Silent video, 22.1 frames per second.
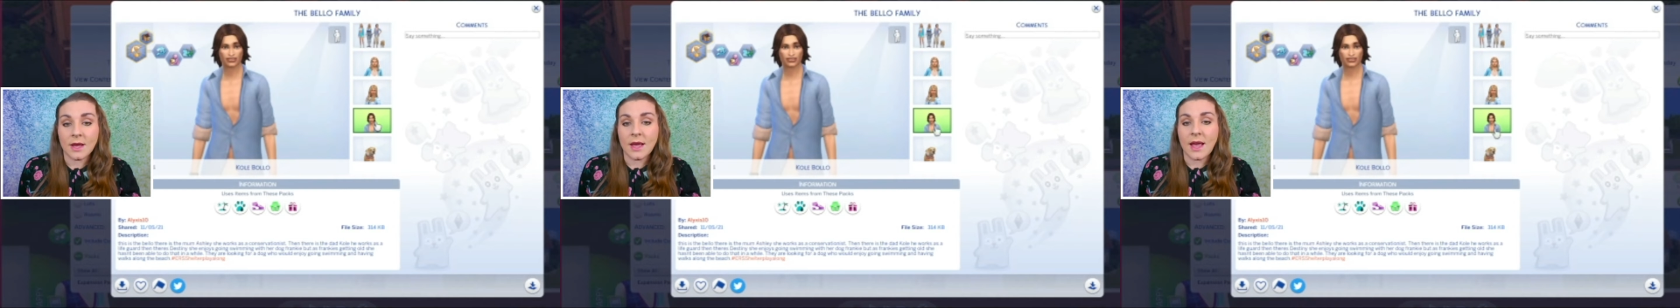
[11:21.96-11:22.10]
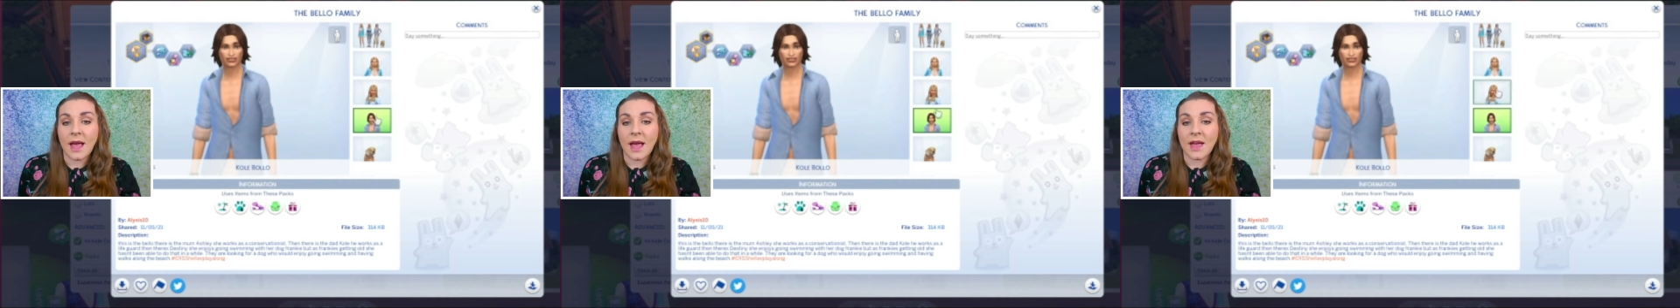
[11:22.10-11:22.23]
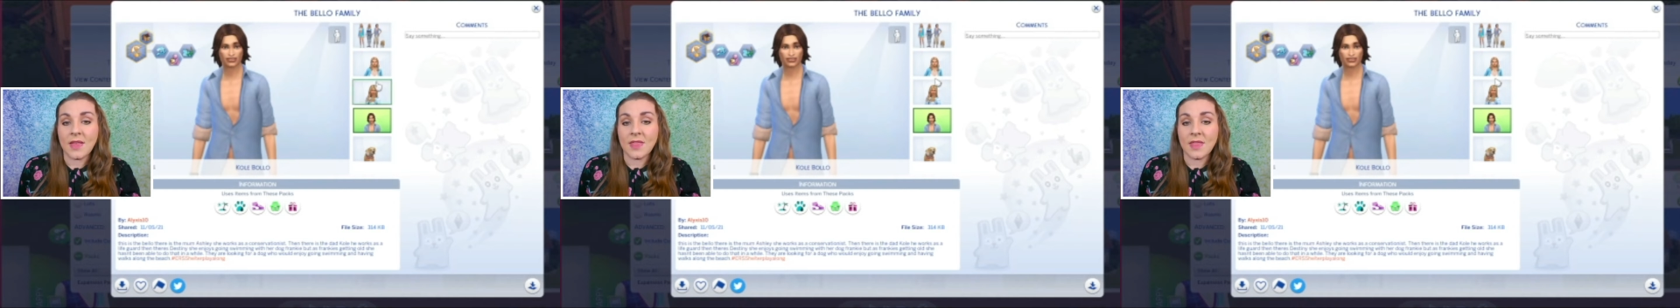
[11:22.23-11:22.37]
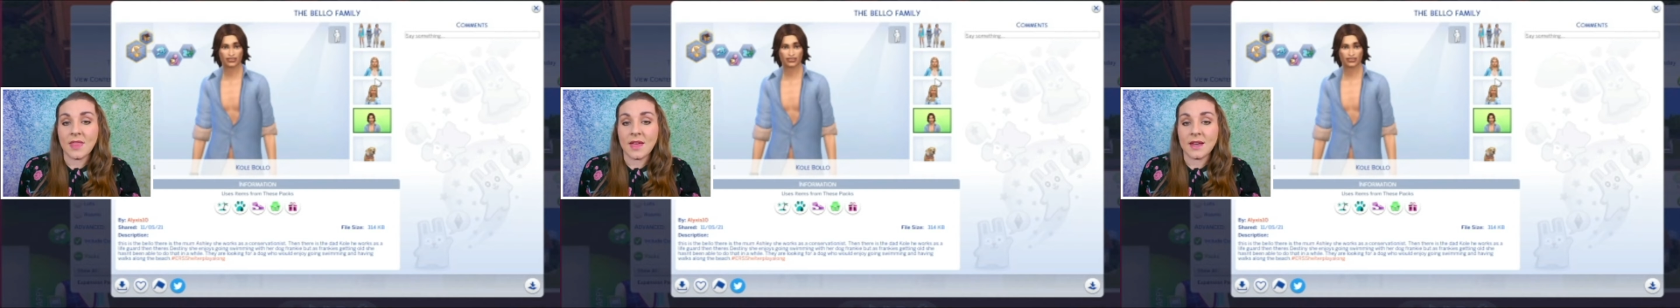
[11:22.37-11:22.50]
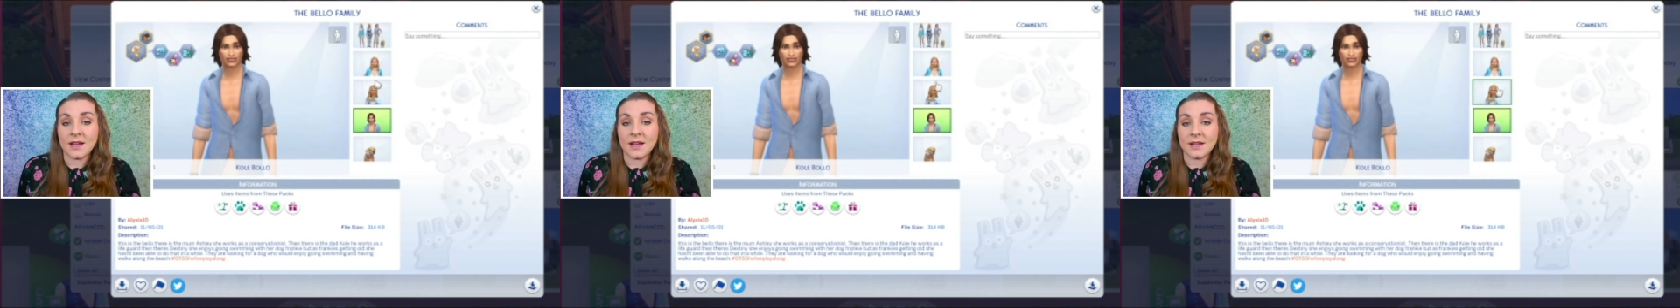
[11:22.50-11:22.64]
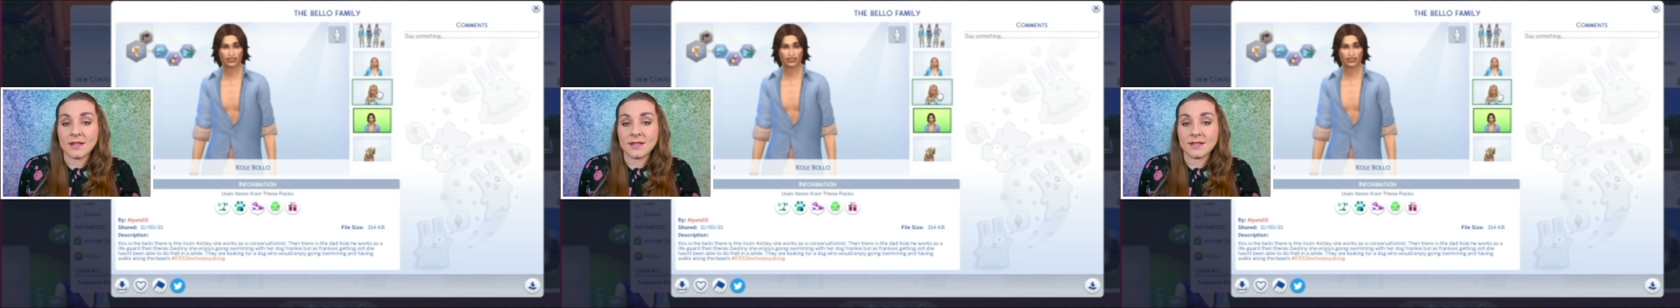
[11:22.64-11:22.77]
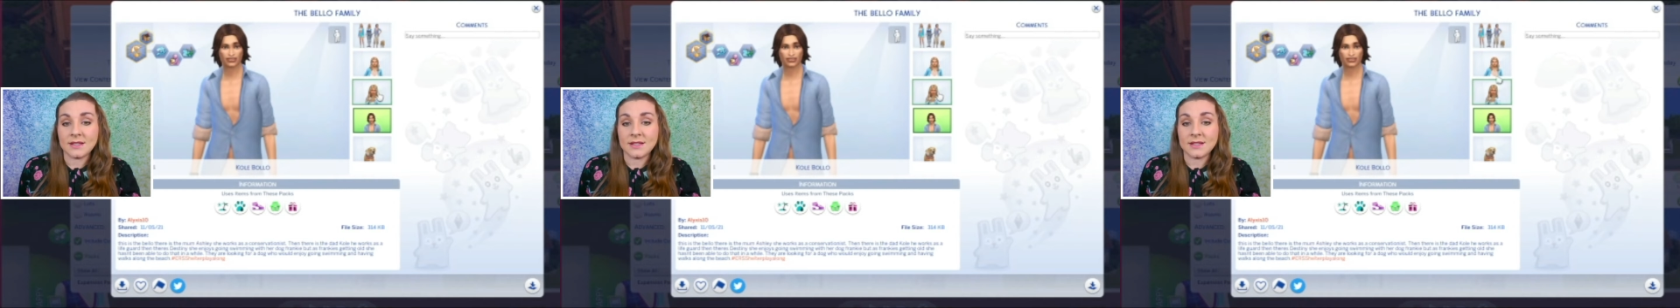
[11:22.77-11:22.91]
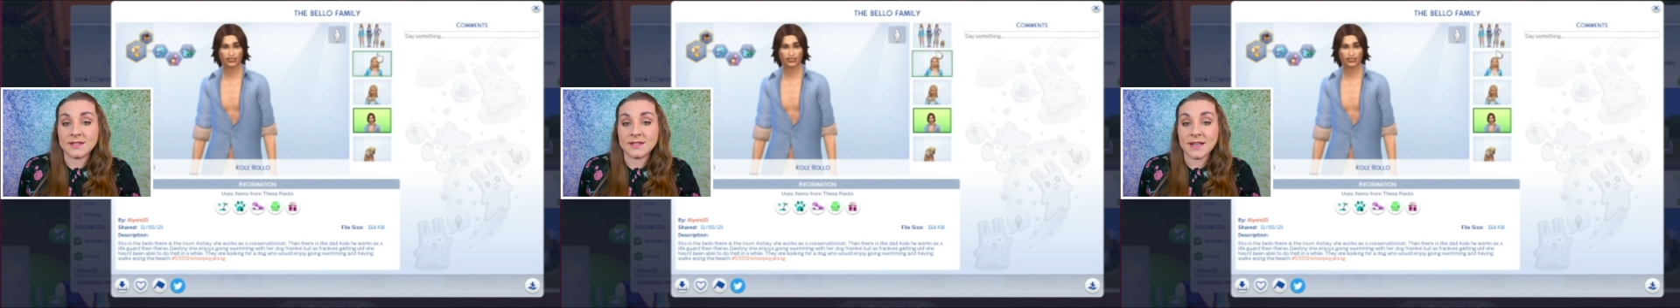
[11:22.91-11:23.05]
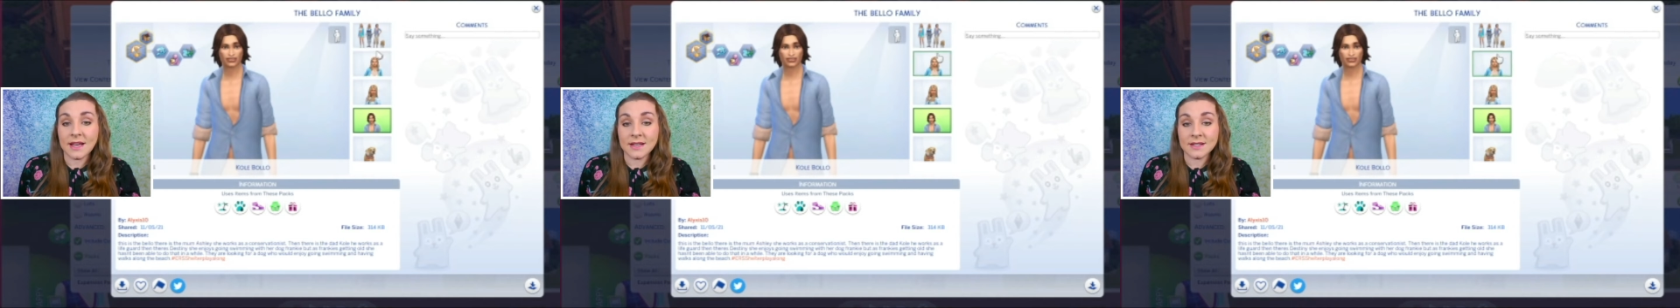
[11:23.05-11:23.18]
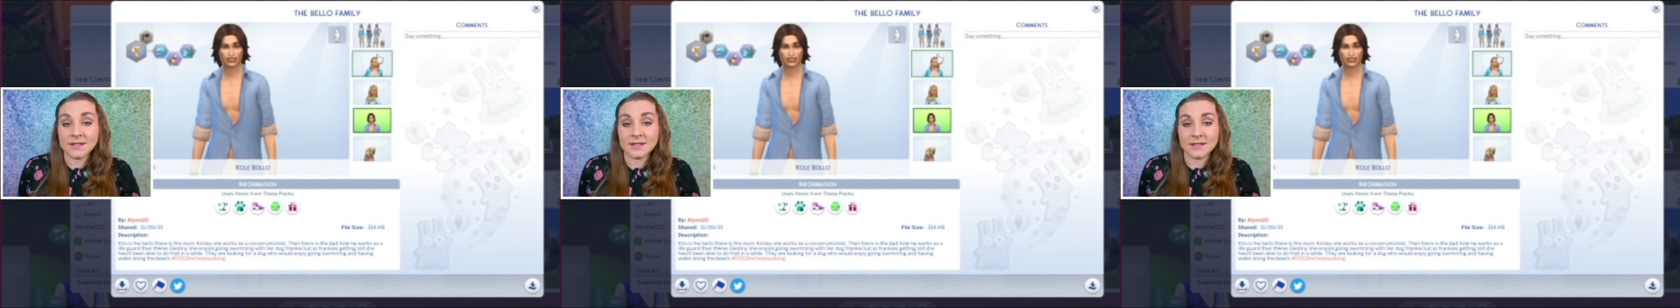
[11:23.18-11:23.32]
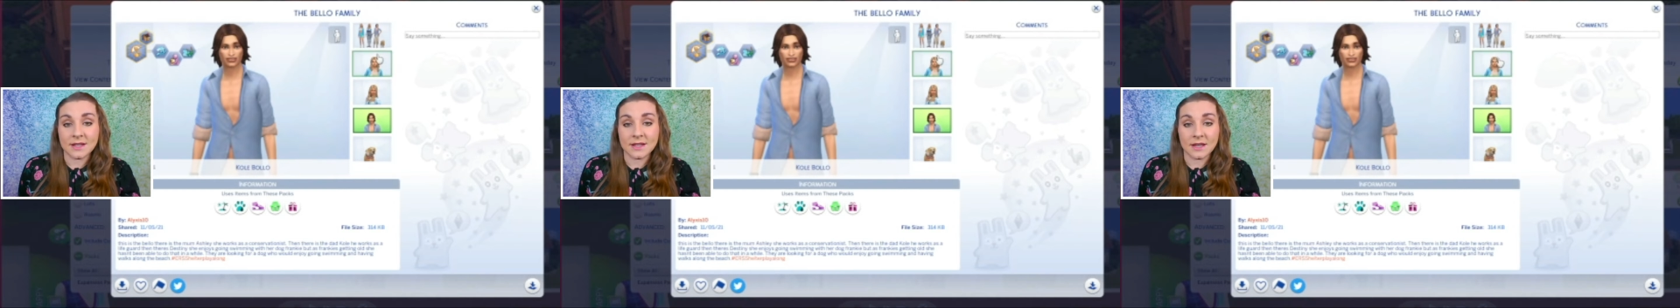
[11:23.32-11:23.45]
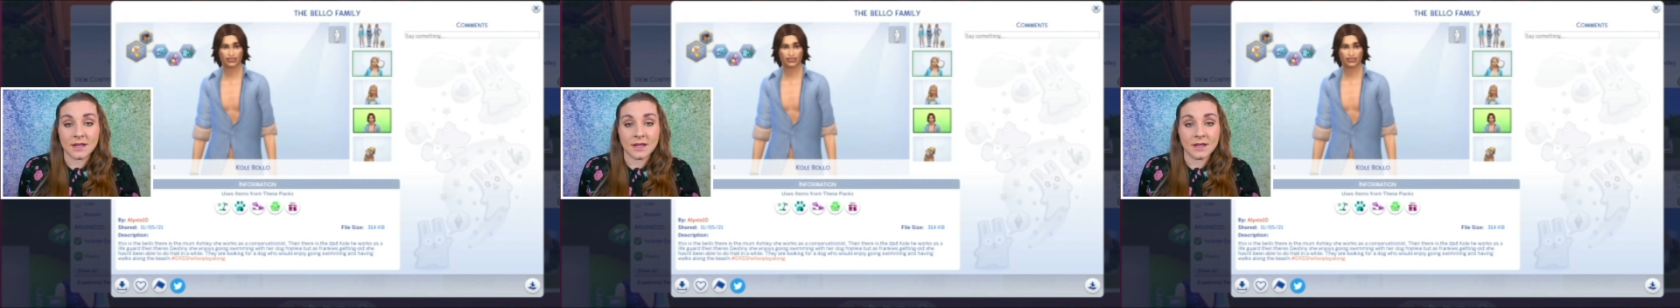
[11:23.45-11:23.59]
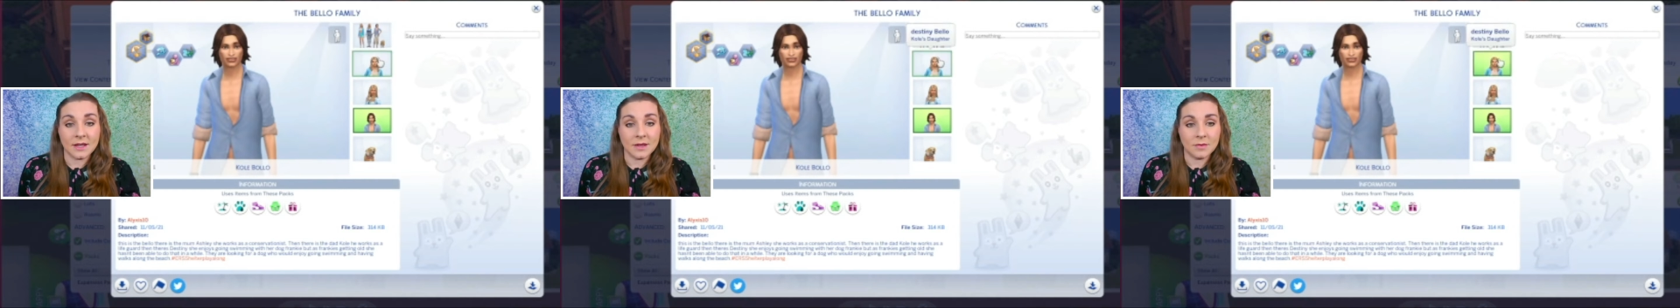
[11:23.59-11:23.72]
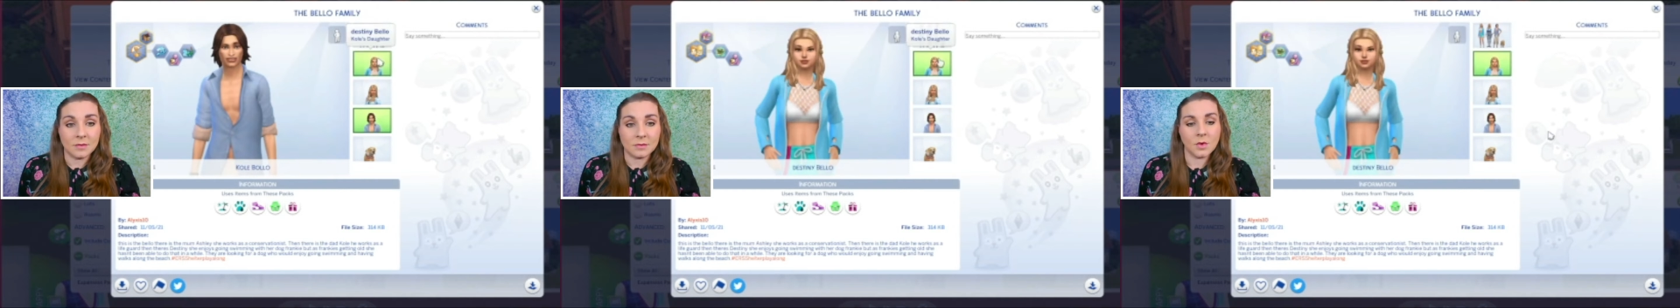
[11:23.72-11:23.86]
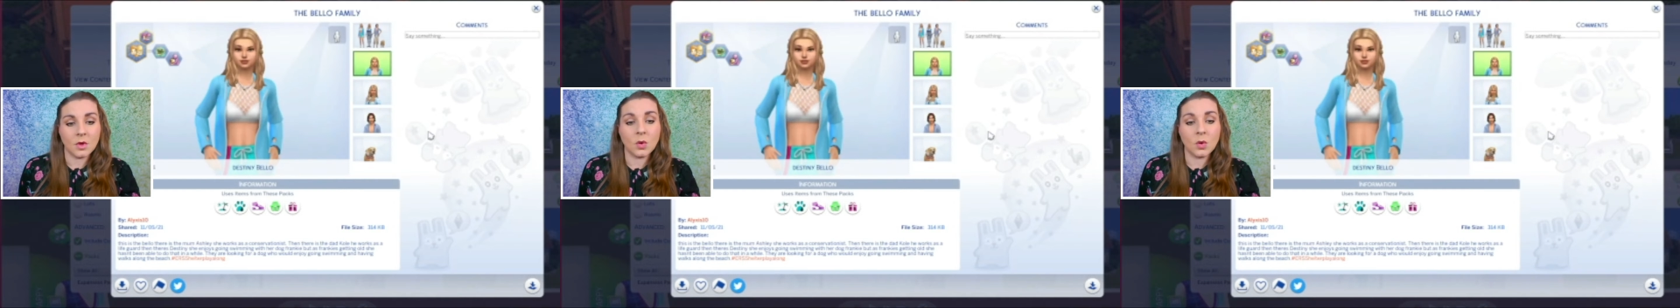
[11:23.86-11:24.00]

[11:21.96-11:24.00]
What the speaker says: And then Destiny,